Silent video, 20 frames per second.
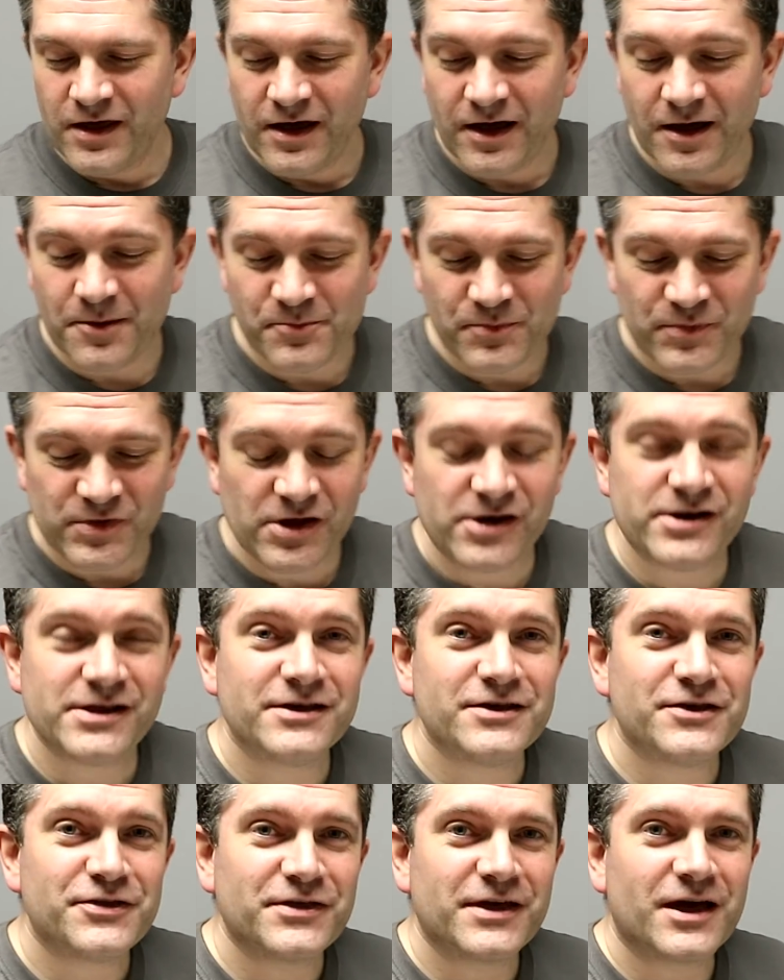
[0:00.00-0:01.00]
The only
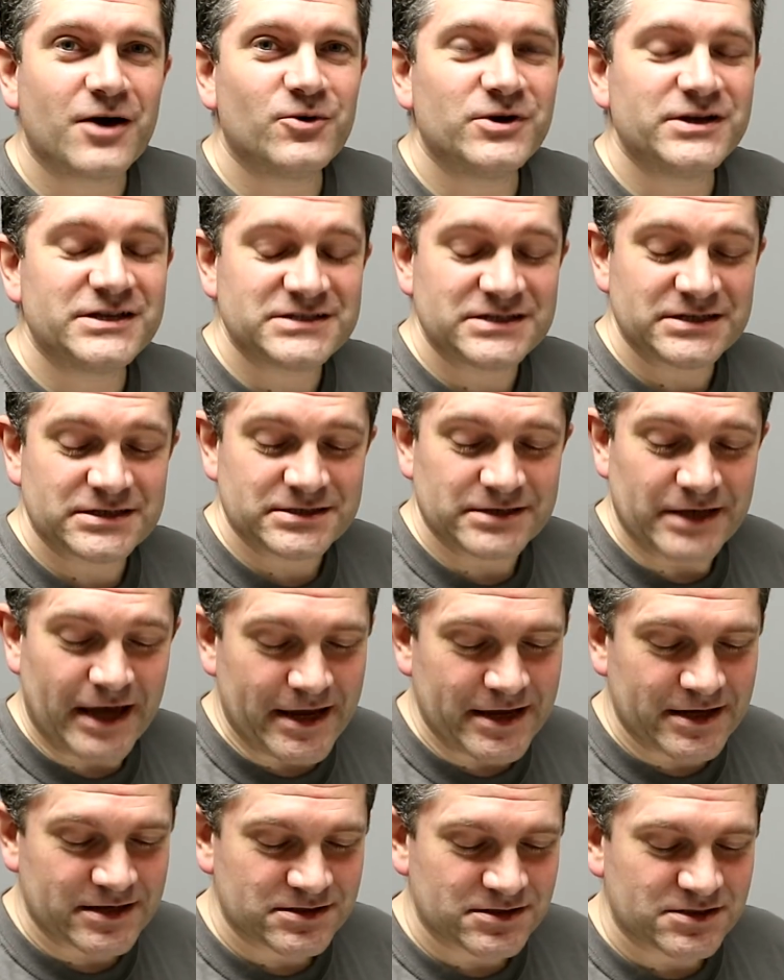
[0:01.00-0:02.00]
other thing I wanted to
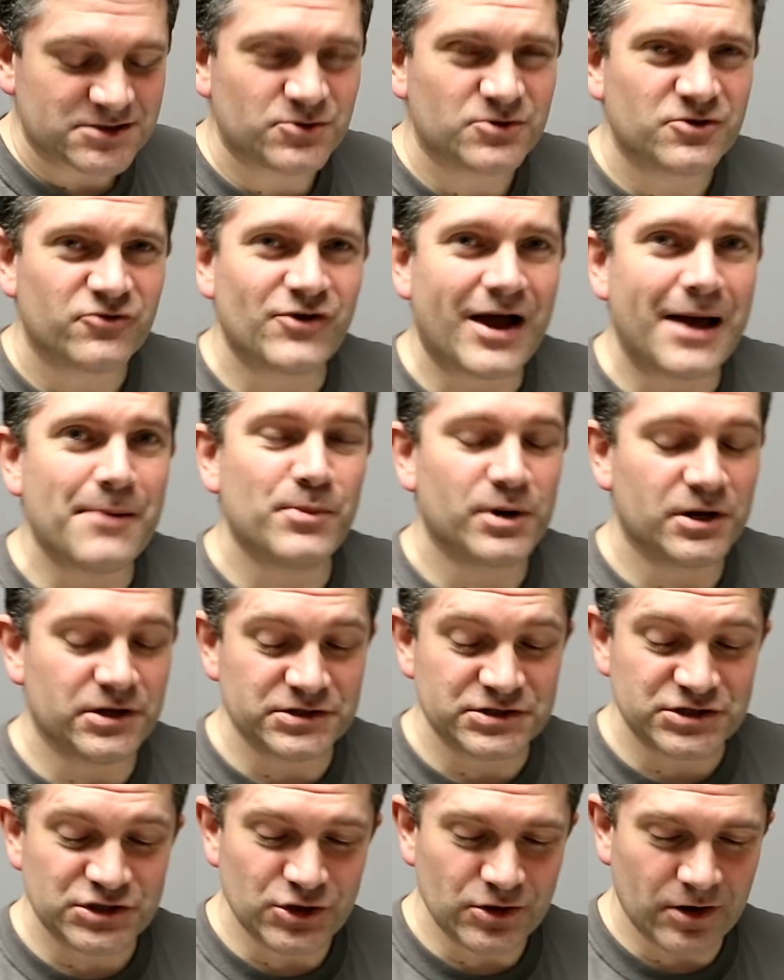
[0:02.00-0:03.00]
say, I don't want to ramble
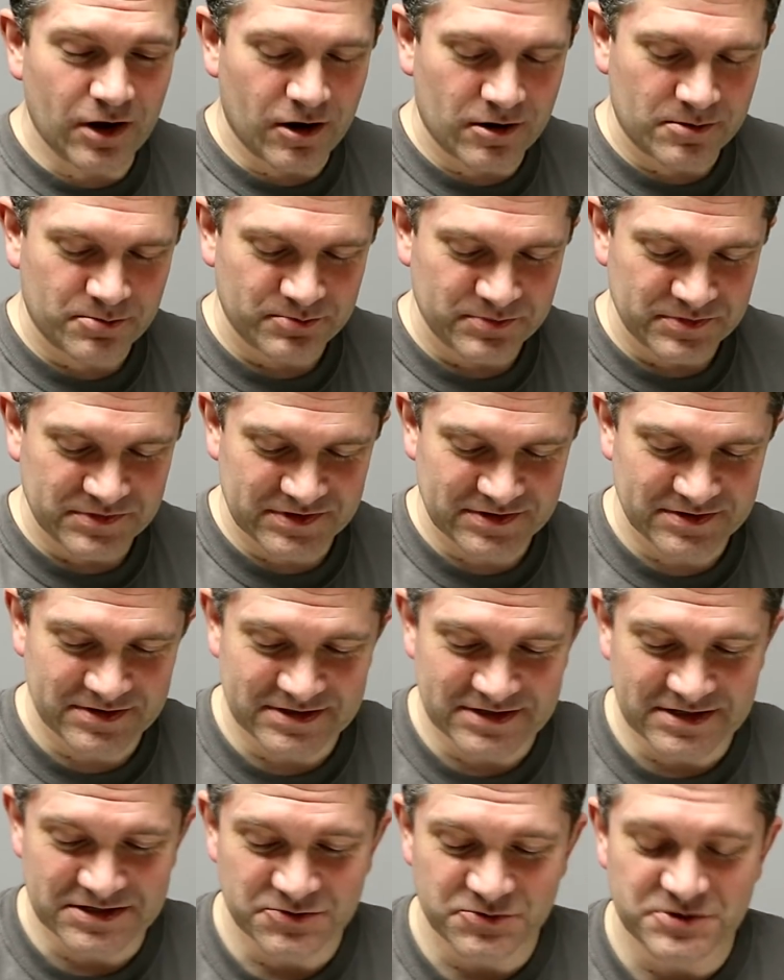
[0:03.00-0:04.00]
on too long,
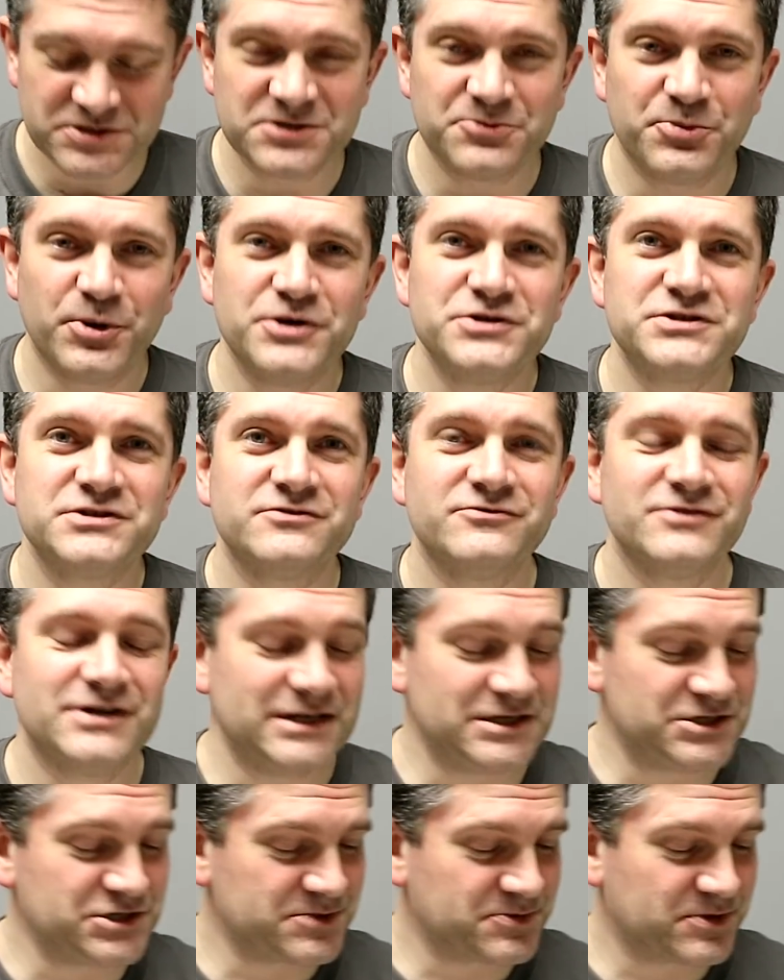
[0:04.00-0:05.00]
so this was supposed to
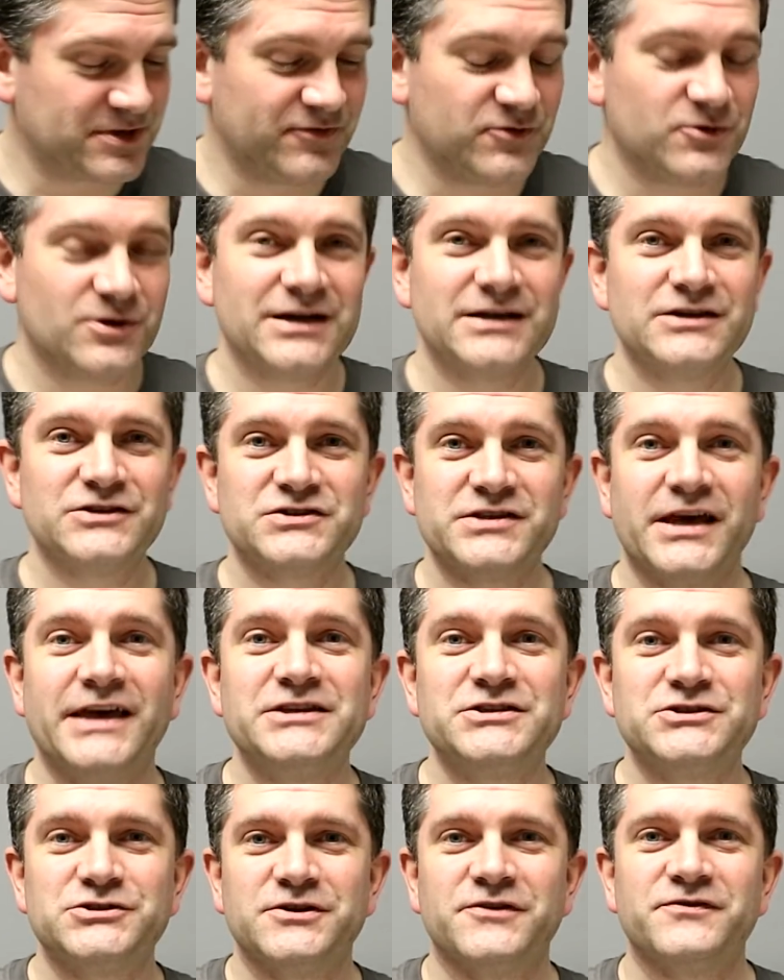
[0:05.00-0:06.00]
really just give you a little
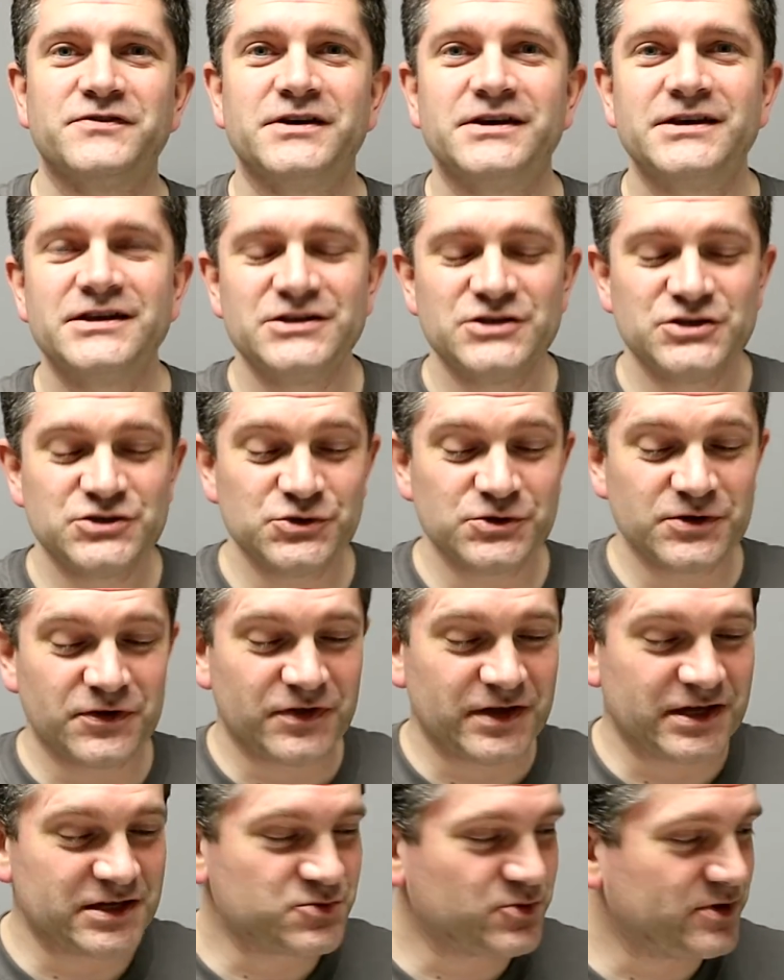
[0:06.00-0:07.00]
taster of the sort of
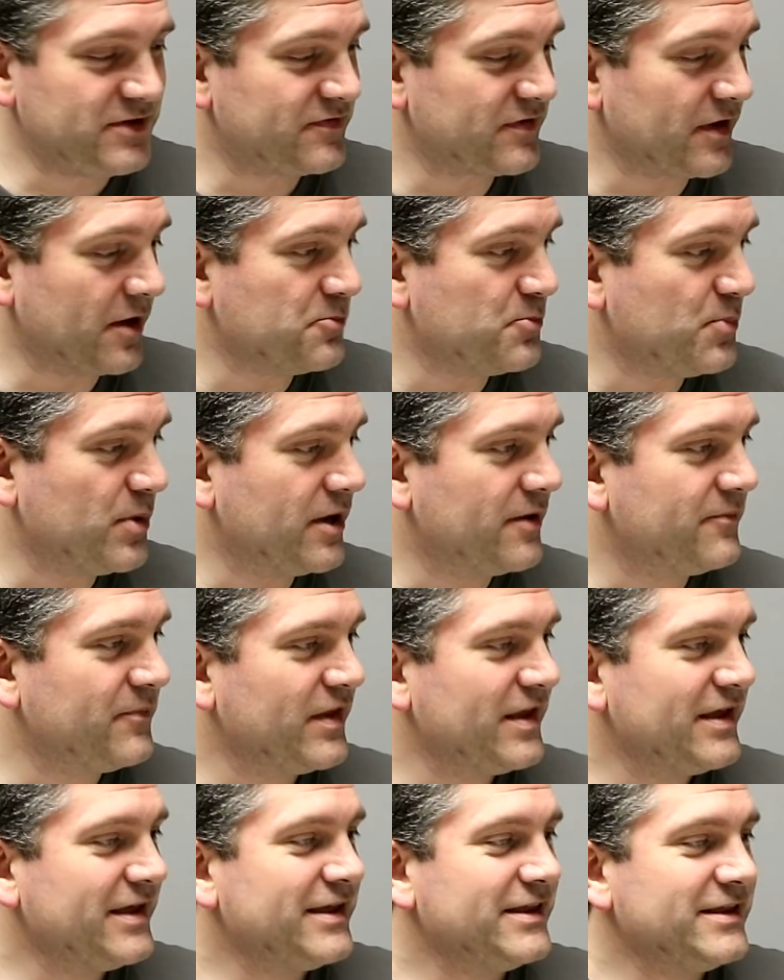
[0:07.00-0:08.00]
things we've done, but
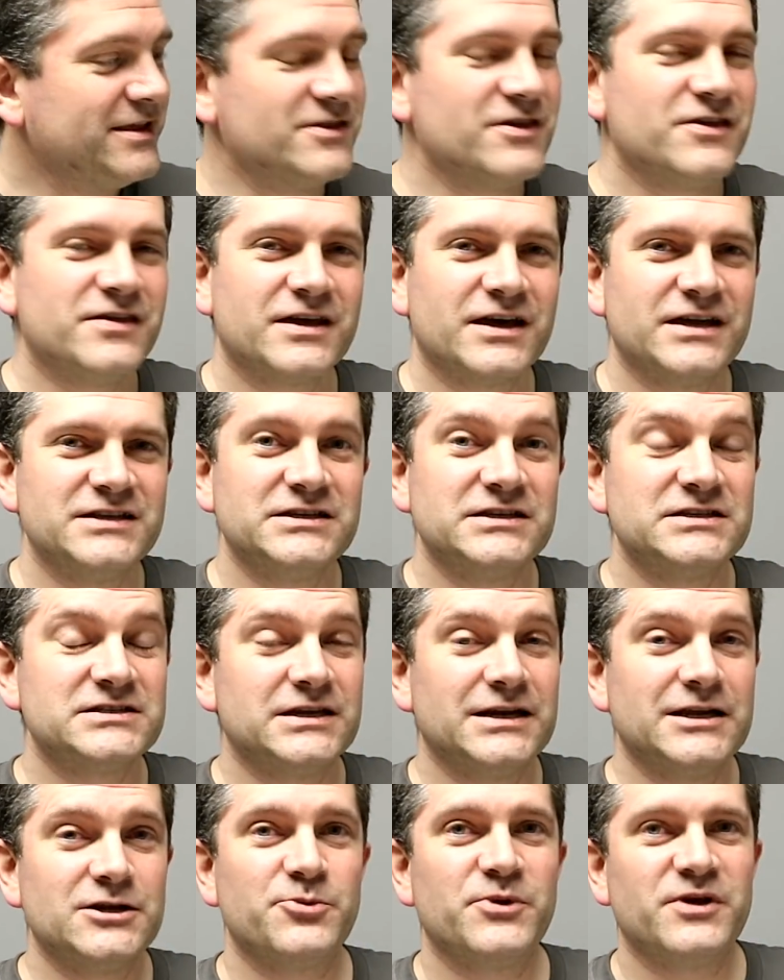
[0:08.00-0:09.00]
the other thing I did as a
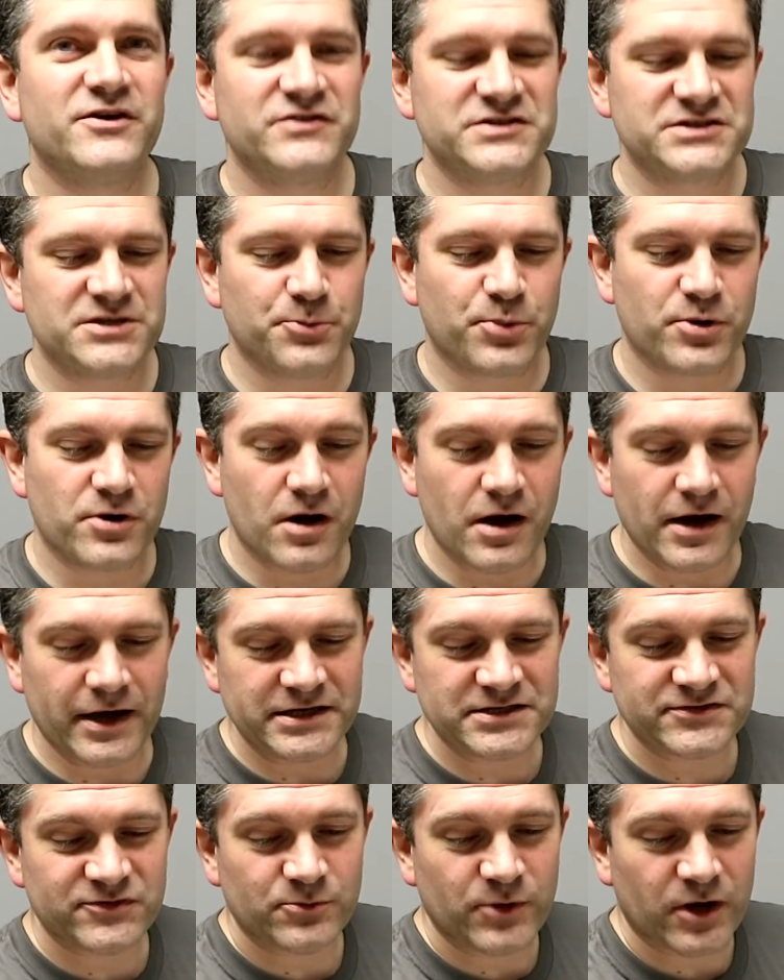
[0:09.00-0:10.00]
little bit of a
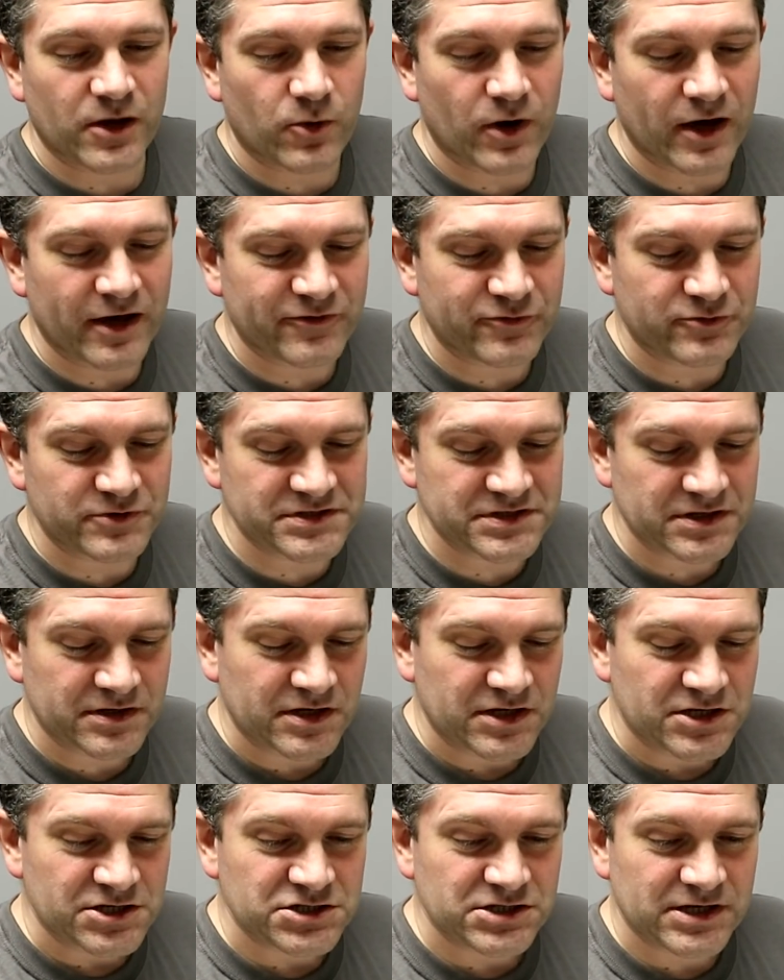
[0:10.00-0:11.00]
surprise for my wife was
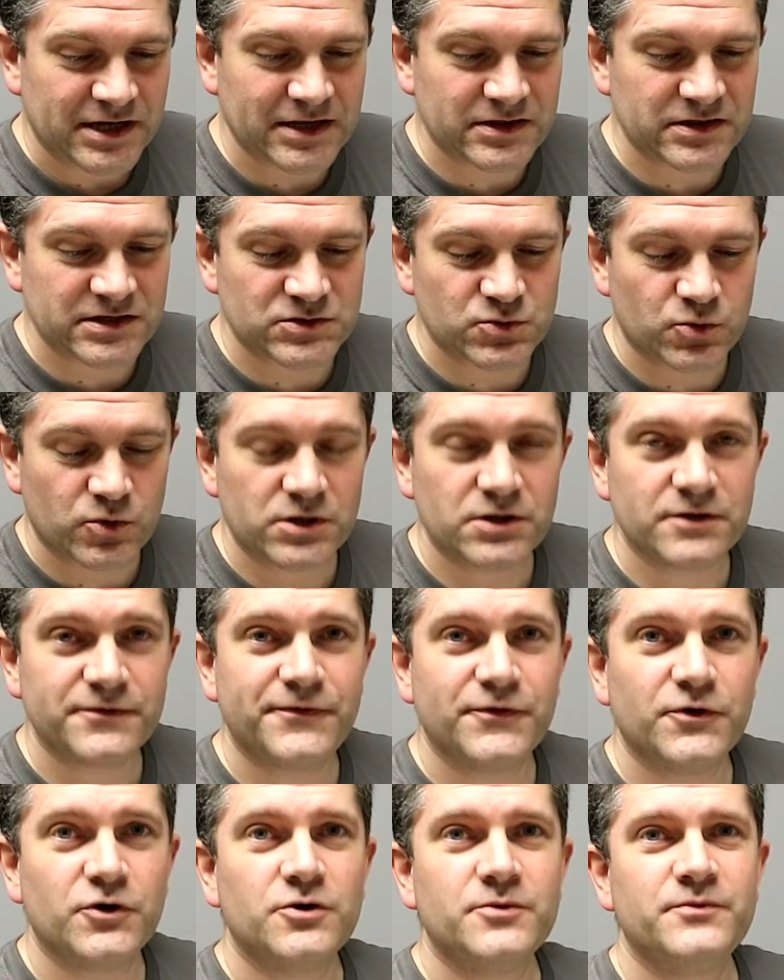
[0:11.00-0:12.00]
she had this
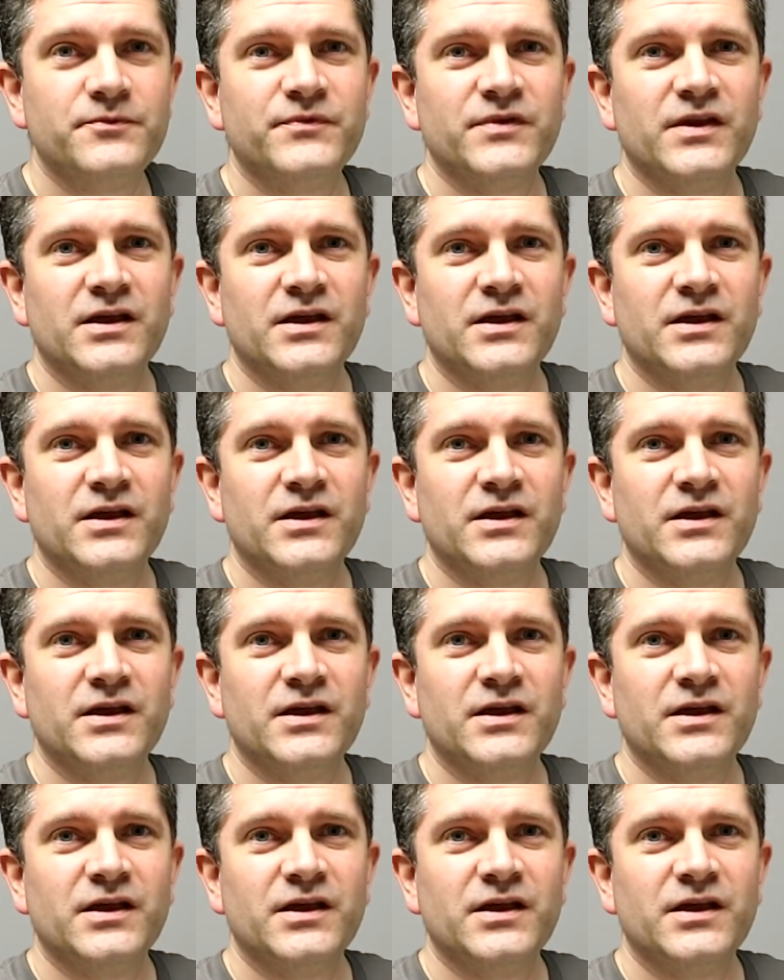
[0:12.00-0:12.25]
wonderful